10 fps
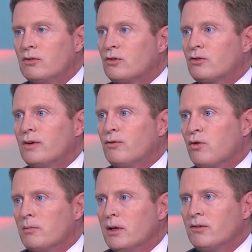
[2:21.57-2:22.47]
just 3 or
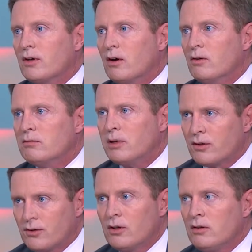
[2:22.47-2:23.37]
4 months ago, but
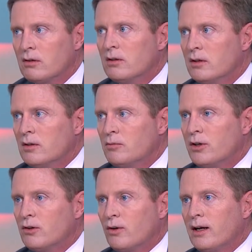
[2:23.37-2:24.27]
it's still
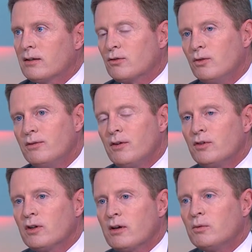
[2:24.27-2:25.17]
pretty attractive. So even if
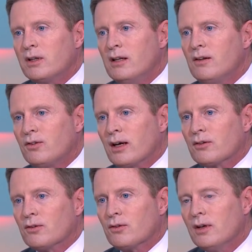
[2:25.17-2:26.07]
you look at within the
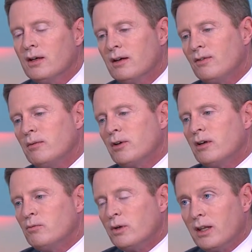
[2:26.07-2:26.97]
sectors, if I'm
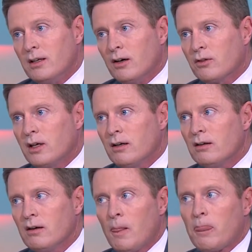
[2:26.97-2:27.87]
looking within
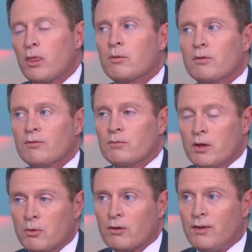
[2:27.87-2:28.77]
healthcare,
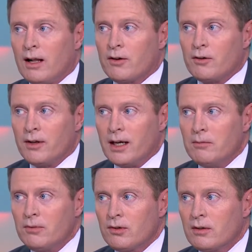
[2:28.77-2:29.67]
the more volatile
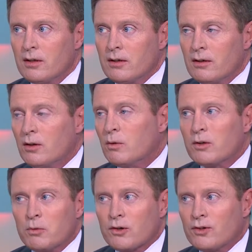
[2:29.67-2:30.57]
names, the
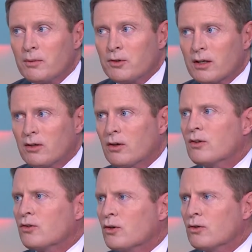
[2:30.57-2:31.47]
ones more subject to
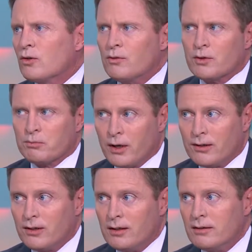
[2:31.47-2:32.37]
concerns over
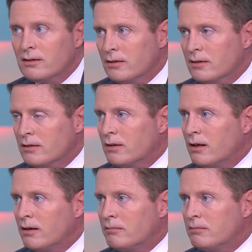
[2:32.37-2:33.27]
pricing
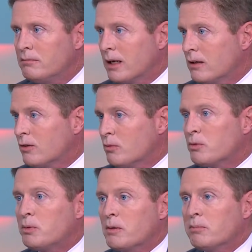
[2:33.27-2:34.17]

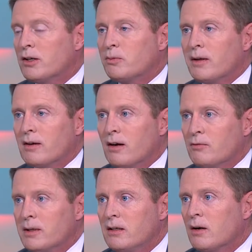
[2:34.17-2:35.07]
mechanisms put in place by the
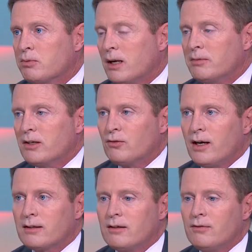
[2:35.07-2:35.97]
government are probably
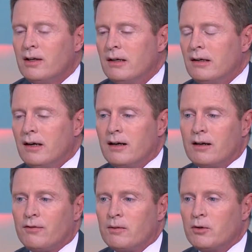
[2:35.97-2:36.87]
attractive. And
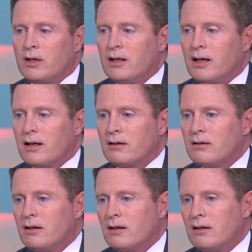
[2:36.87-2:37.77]
then if I'm looking at it,
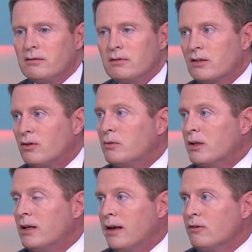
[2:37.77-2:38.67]
let's say
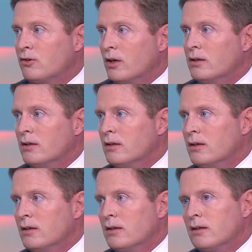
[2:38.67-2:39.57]
within energy,
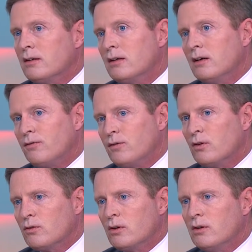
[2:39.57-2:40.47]
if
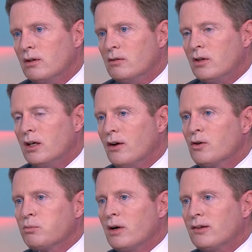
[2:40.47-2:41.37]
the
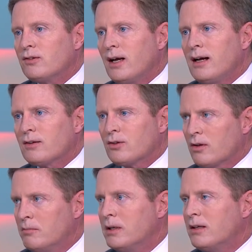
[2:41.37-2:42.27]
underpriced stocks are
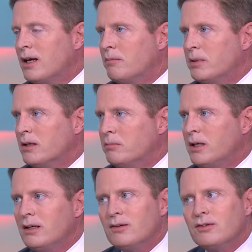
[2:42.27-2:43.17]
the mid-cap
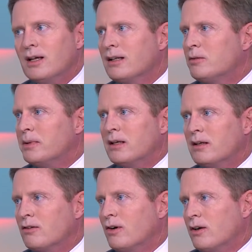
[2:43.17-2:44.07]
B&Ps, not the big
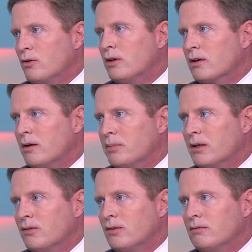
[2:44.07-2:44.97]
integrated oil
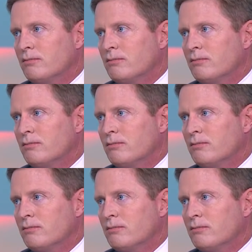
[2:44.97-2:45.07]
companies.